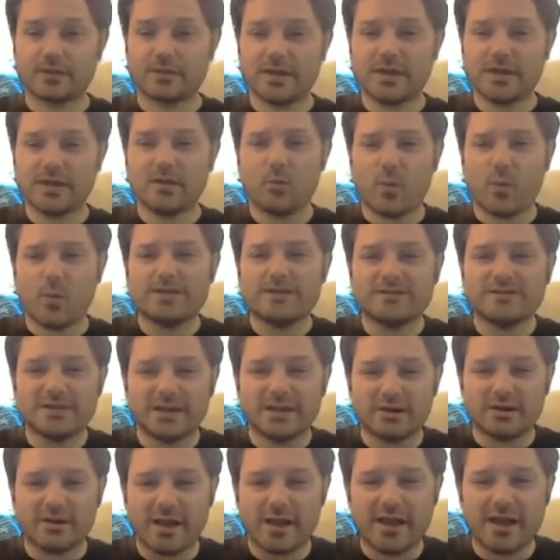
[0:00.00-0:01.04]
can't wait to
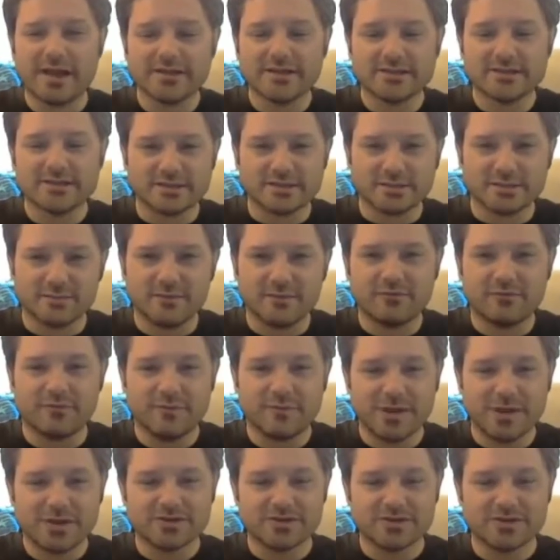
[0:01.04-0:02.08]
get our hands on some
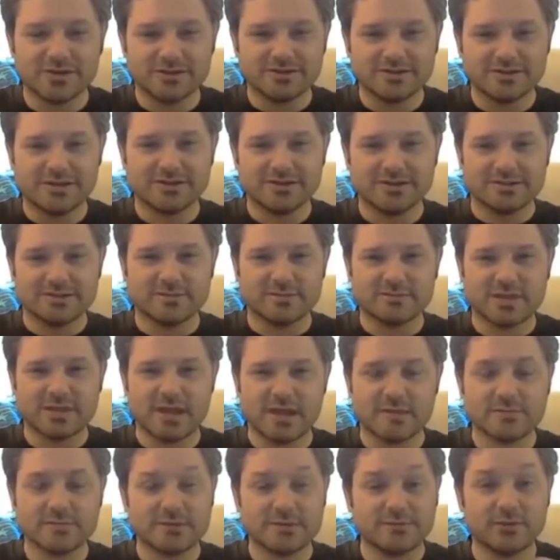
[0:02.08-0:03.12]
information, and
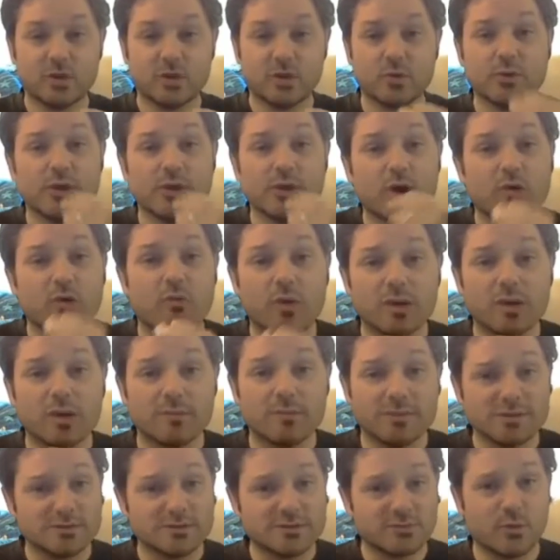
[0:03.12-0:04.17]
sometimes, even though we don't want
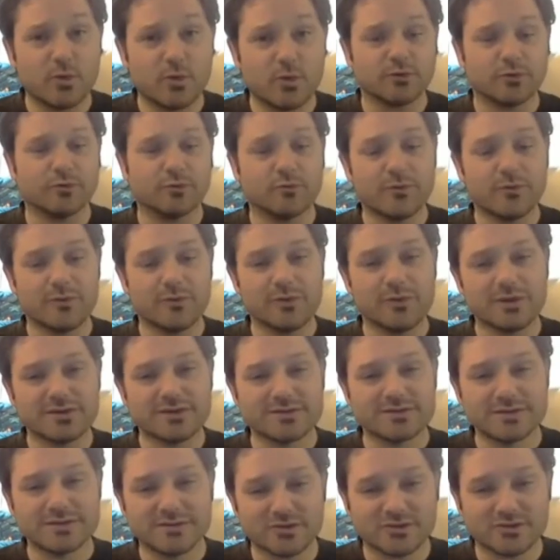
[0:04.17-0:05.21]
to be spoiled and we want to
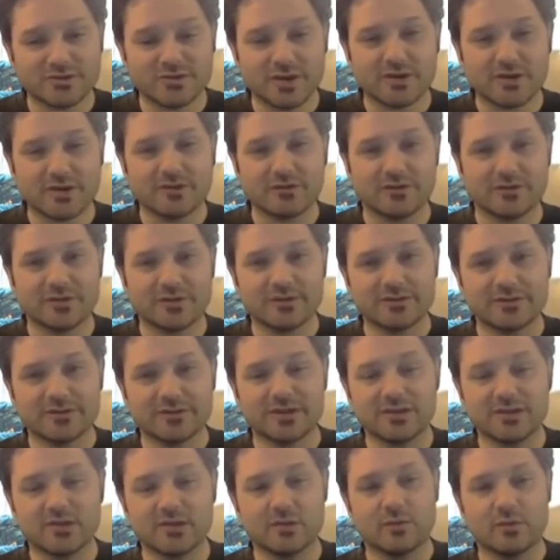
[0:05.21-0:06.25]
see the trailer in the
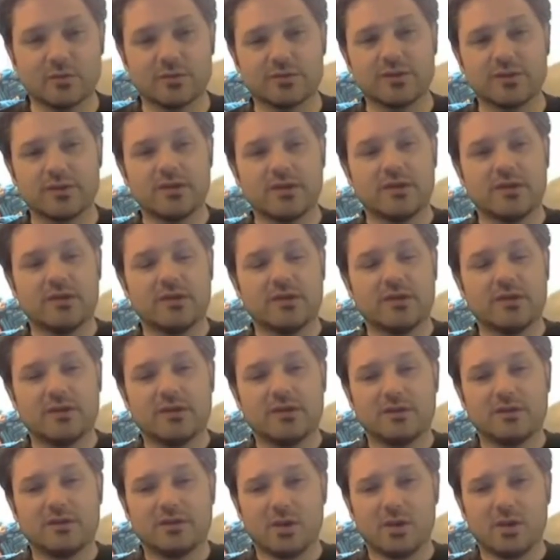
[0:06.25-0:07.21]
theater with